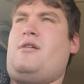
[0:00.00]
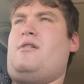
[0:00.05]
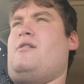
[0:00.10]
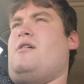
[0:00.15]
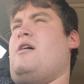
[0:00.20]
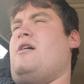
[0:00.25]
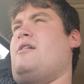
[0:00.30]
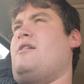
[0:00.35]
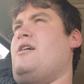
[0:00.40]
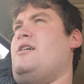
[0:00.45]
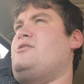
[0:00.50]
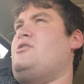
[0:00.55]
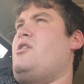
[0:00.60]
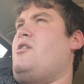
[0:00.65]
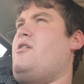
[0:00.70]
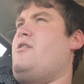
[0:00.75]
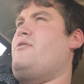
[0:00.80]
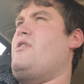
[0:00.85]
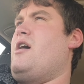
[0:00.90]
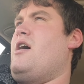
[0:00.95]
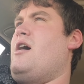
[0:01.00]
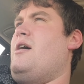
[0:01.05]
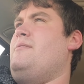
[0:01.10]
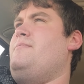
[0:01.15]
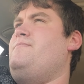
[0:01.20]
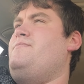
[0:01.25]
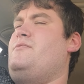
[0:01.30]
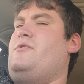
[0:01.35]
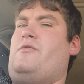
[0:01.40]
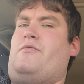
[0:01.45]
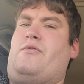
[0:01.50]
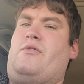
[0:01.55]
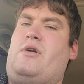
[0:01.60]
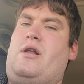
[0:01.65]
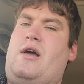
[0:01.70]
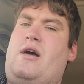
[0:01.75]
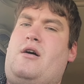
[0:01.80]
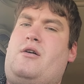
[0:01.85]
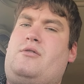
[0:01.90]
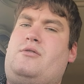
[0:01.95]
I think that's all I've got for
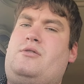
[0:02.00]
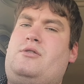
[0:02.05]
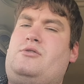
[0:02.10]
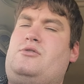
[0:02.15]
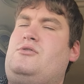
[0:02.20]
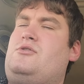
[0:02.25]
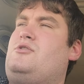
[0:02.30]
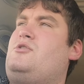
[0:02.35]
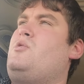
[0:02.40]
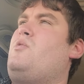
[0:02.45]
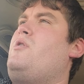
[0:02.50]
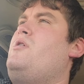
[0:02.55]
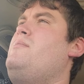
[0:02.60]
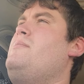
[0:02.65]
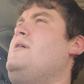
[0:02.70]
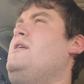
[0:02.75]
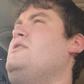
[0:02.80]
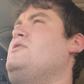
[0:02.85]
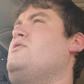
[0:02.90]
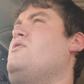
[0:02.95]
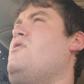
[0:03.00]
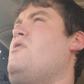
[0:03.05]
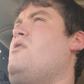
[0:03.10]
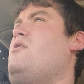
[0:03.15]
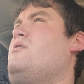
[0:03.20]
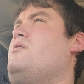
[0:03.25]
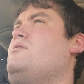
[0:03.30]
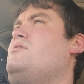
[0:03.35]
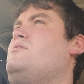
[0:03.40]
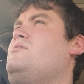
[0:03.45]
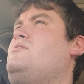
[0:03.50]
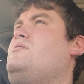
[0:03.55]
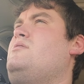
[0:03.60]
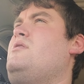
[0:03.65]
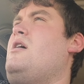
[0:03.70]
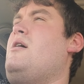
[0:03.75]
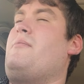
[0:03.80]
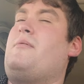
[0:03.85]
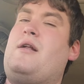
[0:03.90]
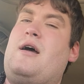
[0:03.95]
now. This is 20 minutes long.
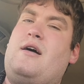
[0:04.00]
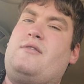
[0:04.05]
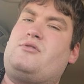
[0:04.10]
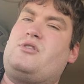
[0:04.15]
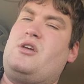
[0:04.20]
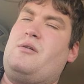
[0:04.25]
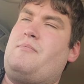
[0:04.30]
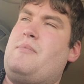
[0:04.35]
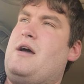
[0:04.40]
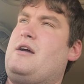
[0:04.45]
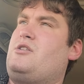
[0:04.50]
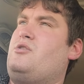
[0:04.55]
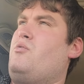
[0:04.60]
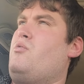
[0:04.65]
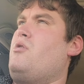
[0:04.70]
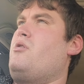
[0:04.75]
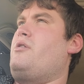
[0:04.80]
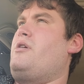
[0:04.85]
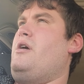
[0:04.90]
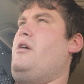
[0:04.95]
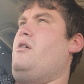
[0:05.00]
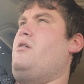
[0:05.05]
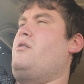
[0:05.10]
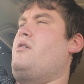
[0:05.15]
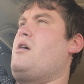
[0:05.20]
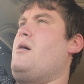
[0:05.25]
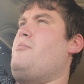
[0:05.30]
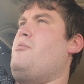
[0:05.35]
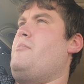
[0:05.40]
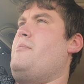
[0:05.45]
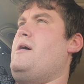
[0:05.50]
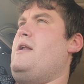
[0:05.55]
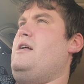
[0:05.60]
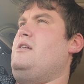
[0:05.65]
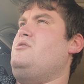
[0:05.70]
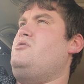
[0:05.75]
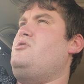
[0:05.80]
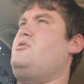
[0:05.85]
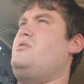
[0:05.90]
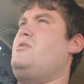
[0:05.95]
I'm going to have to get back to work here in a couple
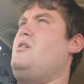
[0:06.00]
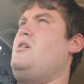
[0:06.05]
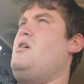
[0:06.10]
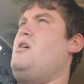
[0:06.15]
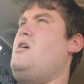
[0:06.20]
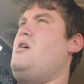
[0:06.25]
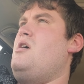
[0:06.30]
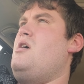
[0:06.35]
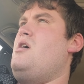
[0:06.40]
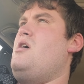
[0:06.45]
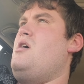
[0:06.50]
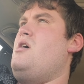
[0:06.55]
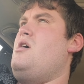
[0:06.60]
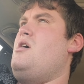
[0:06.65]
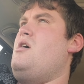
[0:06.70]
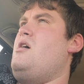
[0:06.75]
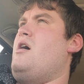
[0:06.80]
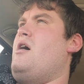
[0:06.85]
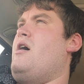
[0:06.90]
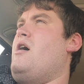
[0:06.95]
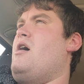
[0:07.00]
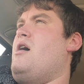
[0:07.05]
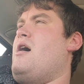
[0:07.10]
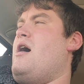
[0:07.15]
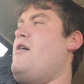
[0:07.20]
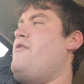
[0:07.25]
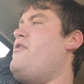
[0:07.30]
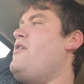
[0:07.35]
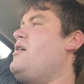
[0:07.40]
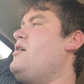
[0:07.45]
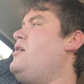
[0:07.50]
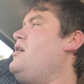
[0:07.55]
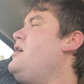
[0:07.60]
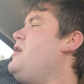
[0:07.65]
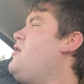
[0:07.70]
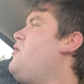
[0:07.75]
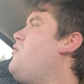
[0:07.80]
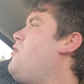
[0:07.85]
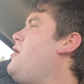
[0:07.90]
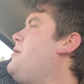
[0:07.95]
minutes. I figure, you
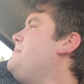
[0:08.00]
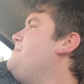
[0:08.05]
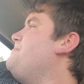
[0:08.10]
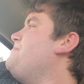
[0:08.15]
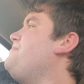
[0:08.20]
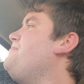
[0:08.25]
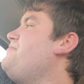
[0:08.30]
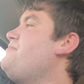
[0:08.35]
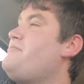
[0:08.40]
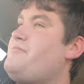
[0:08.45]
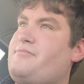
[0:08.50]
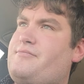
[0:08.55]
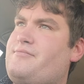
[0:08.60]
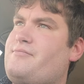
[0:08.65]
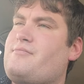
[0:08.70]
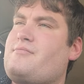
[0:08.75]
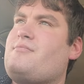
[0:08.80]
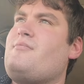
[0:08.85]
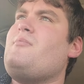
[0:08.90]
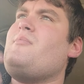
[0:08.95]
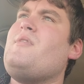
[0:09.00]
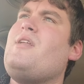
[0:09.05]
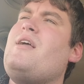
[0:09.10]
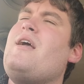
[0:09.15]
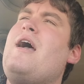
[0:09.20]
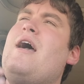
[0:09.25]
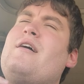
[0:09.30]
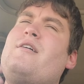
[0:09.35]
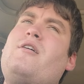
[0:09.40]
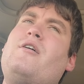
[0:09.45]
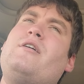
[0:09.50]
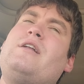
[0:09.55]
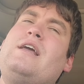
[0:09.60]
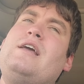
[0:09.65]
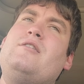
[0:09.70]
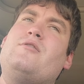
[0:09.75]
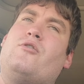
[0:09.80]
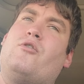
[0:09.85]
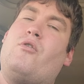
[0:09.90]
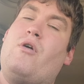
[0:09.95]
know what? I had already
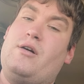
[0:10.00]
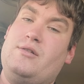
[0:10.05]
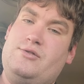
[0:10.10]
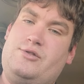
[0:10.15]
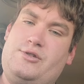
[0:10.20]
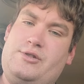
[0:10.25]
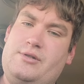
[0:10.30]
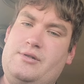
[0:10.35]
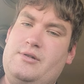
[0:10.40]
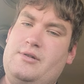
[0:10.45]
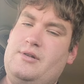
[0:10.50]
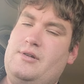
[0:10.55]
eaten lunch.